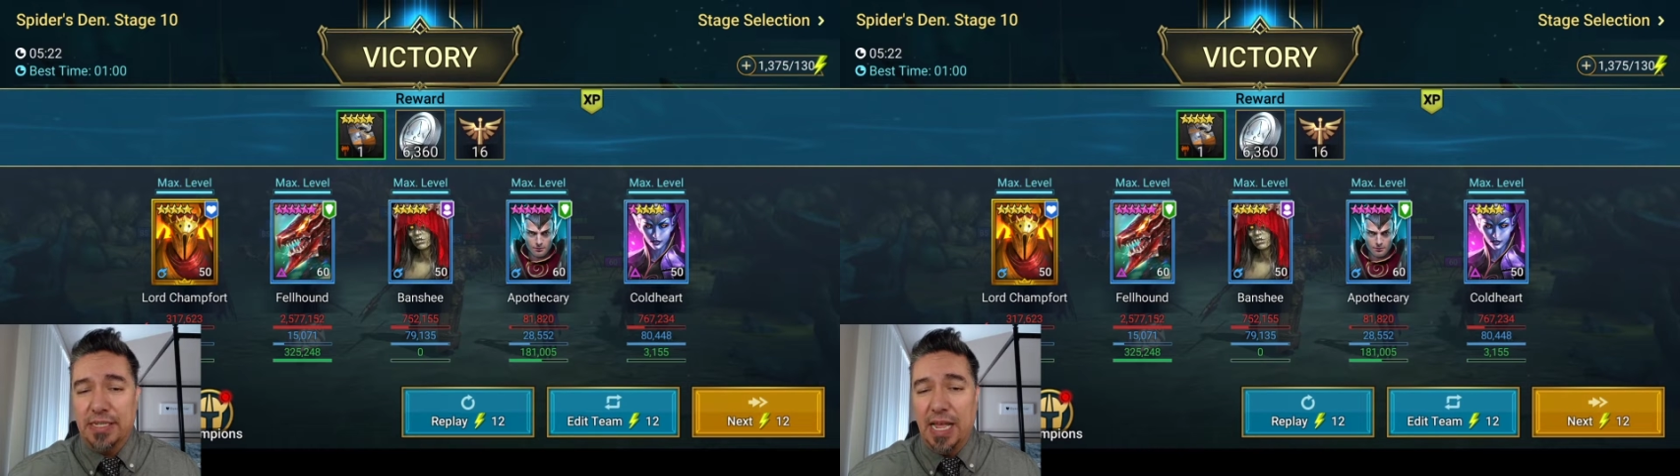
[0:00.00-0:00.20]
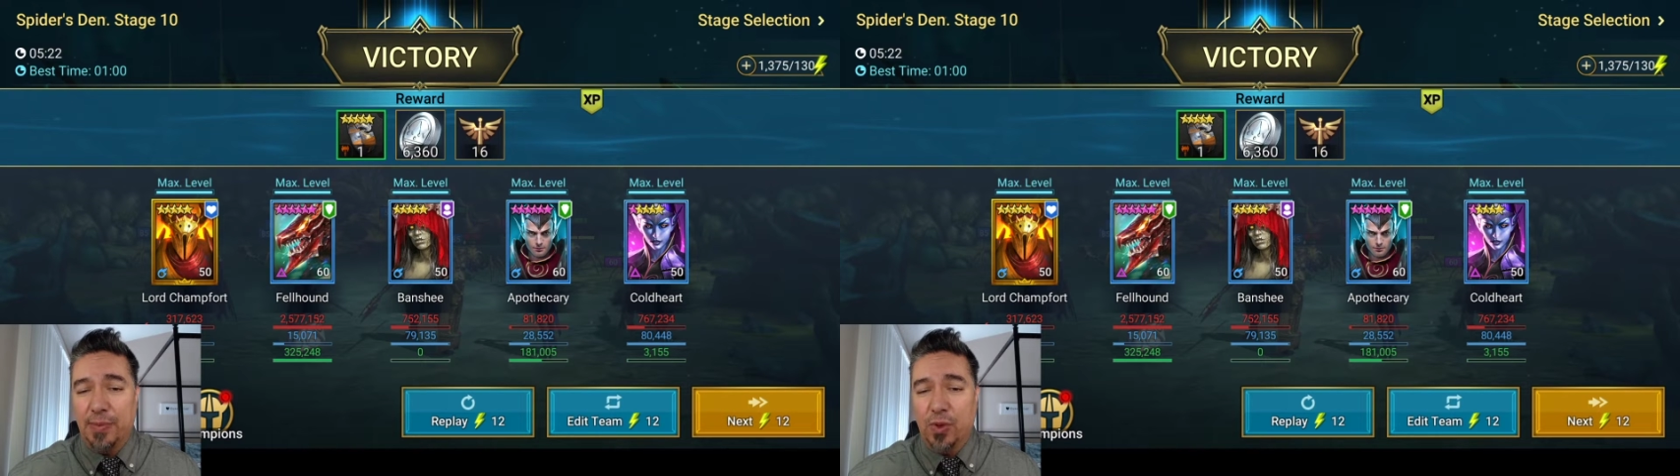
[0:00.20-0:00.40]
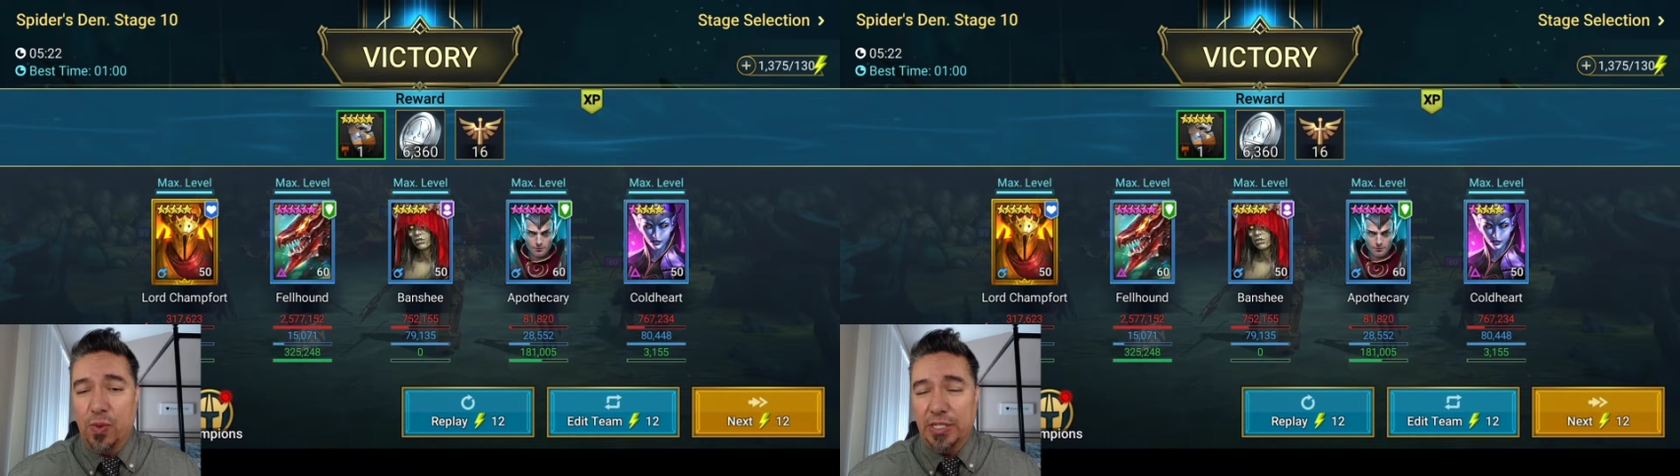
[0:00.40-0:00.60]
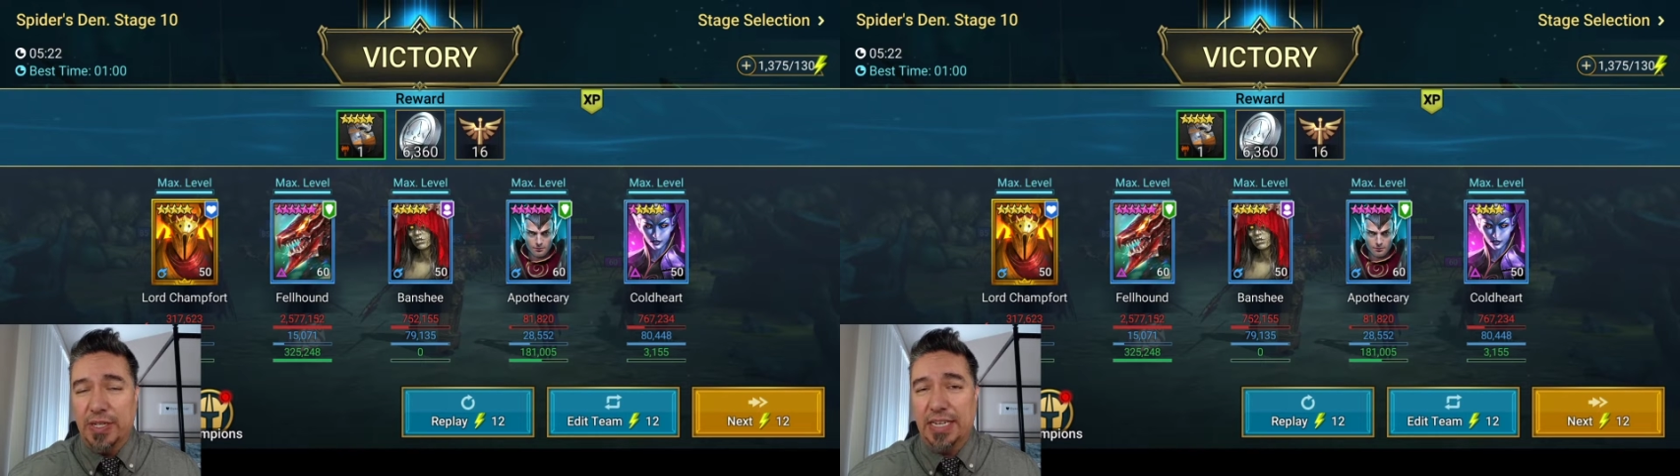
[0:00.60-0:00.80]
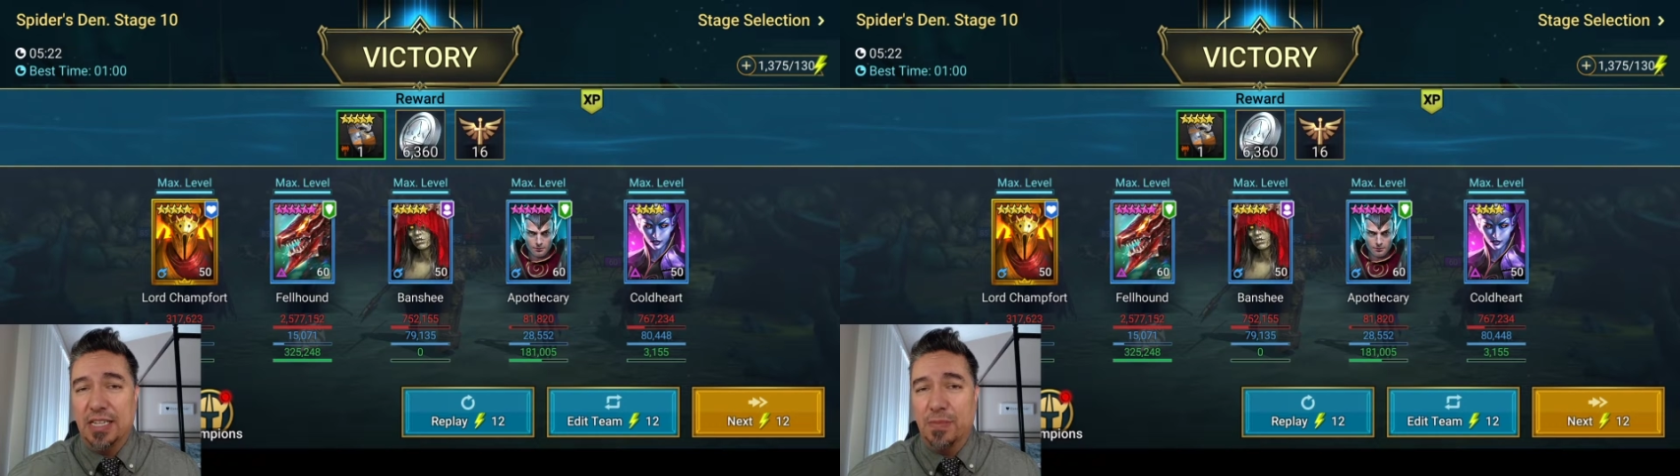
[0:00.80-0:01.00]
the table once
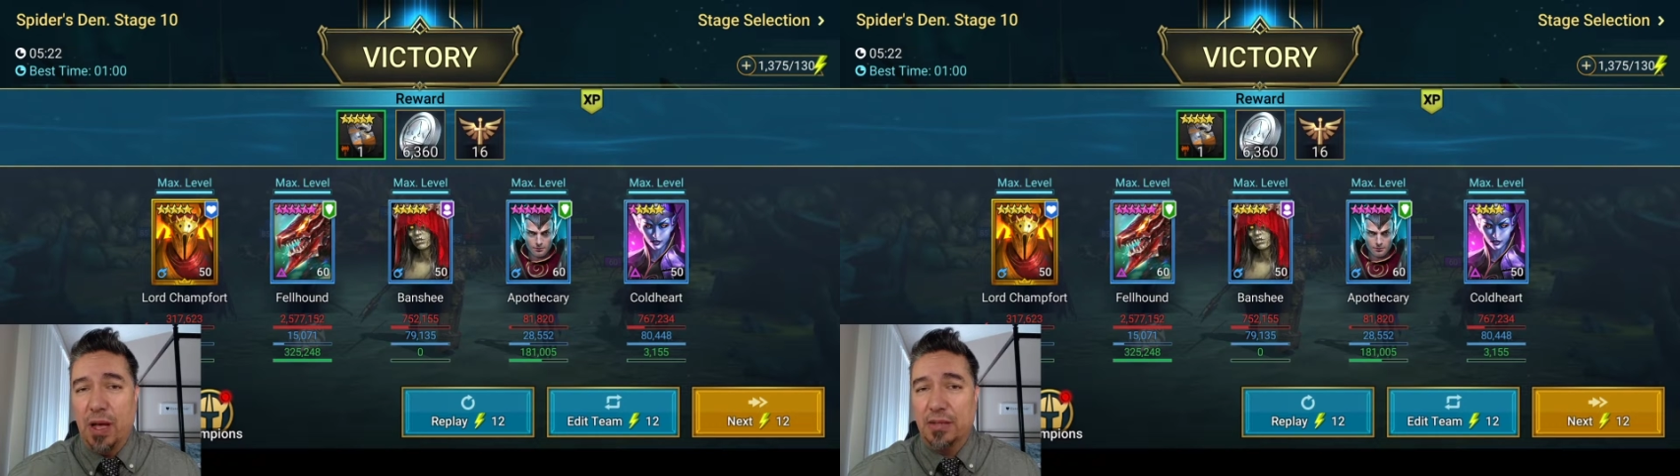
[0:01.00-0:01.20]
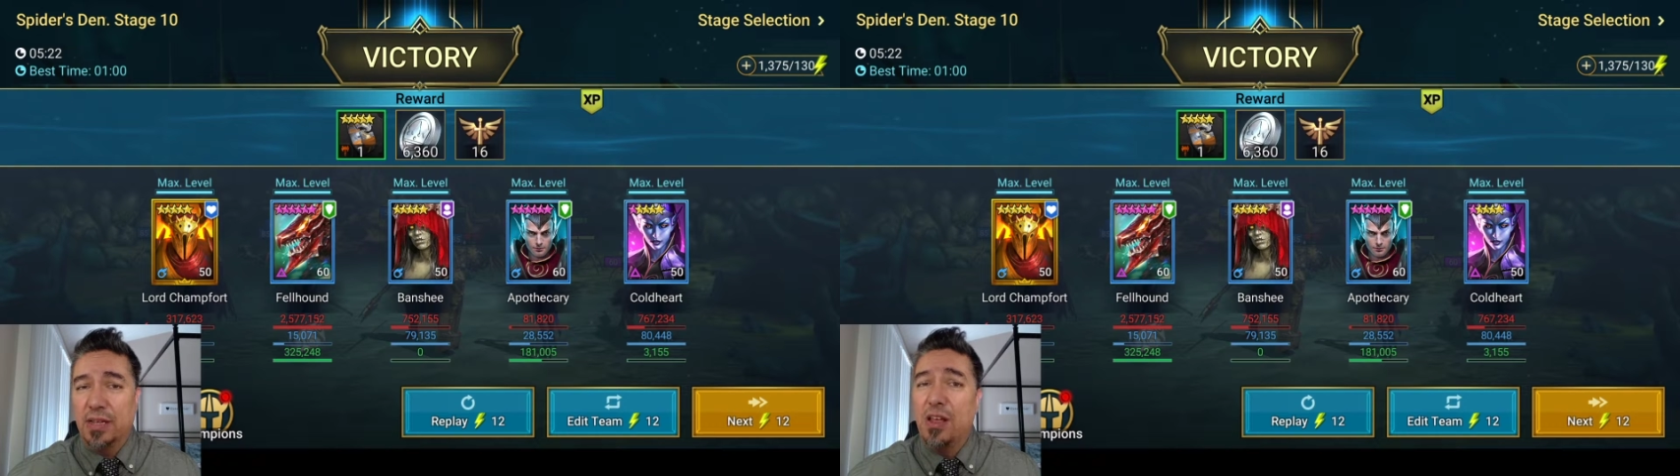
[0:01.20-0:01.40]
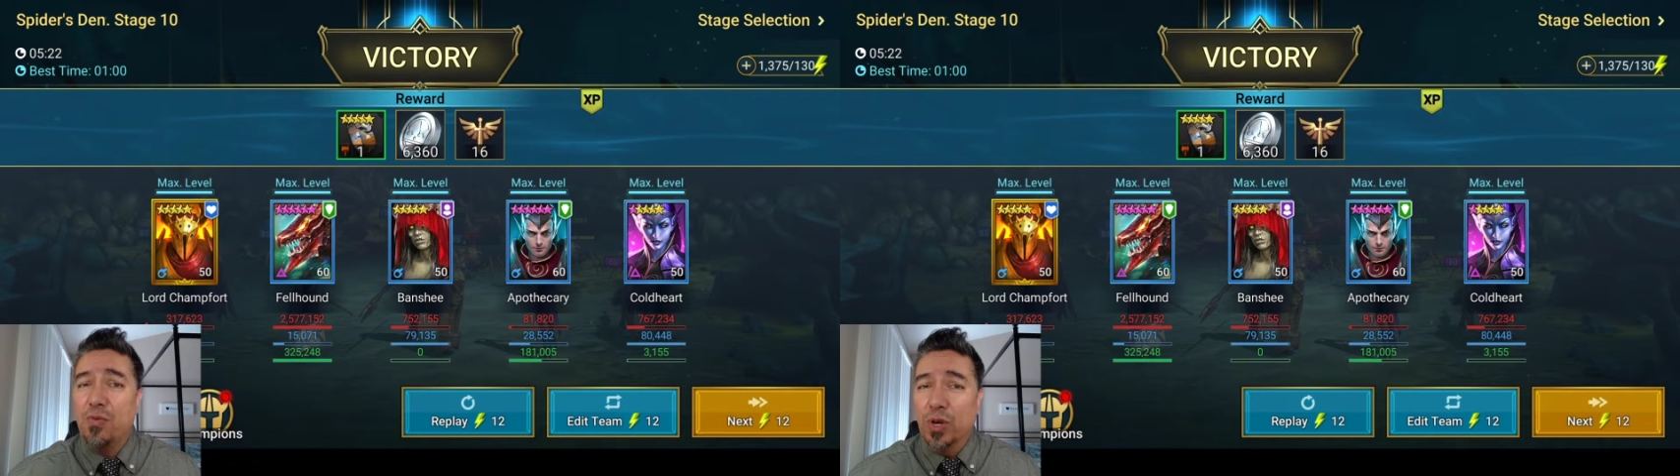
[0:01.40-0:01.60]
you get to the boss.